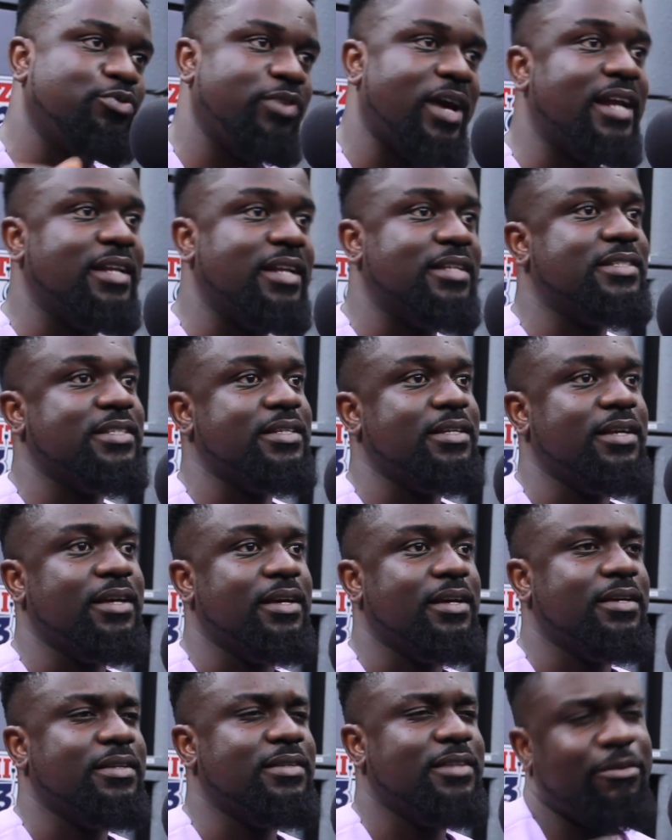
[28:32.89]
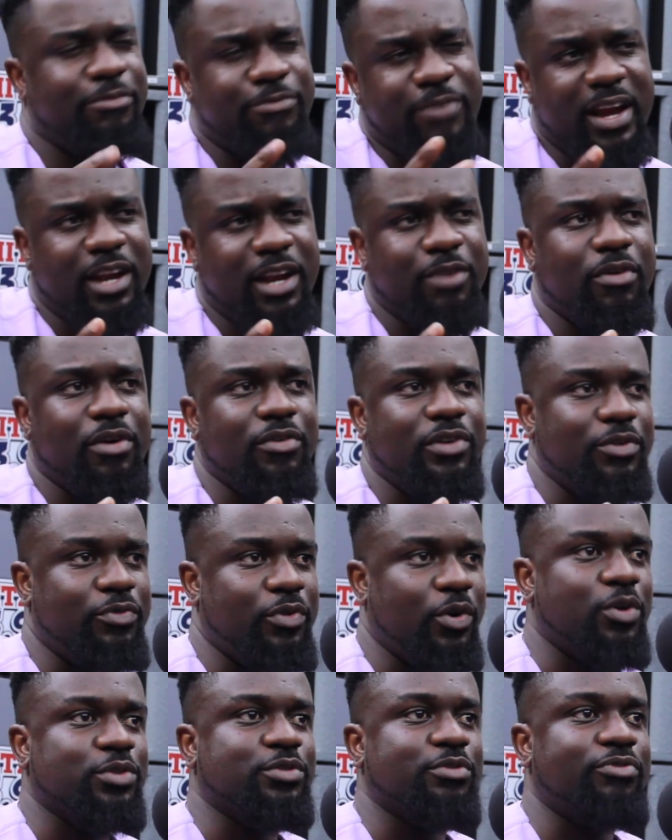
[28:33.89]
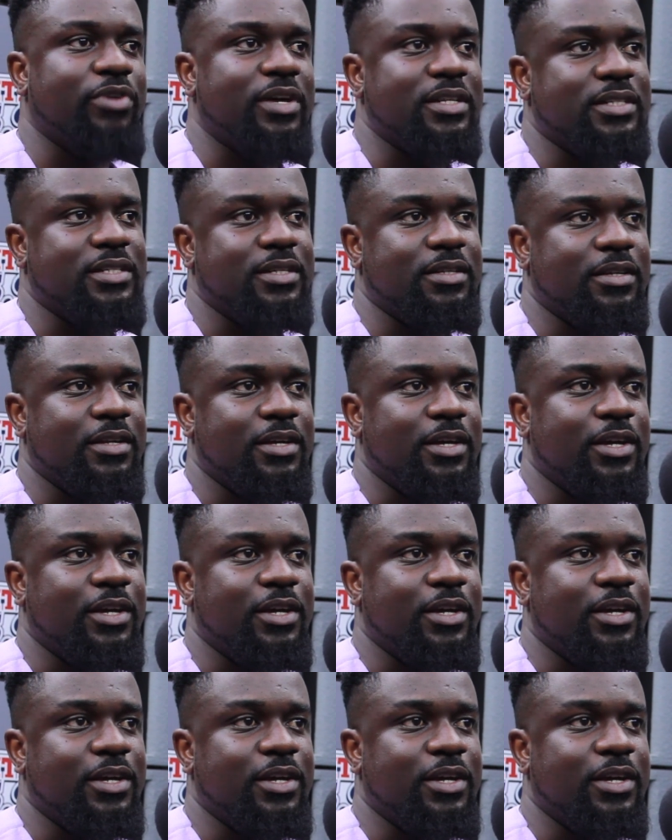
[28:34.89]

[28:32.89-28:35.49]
reality, they find it very difficult to face it.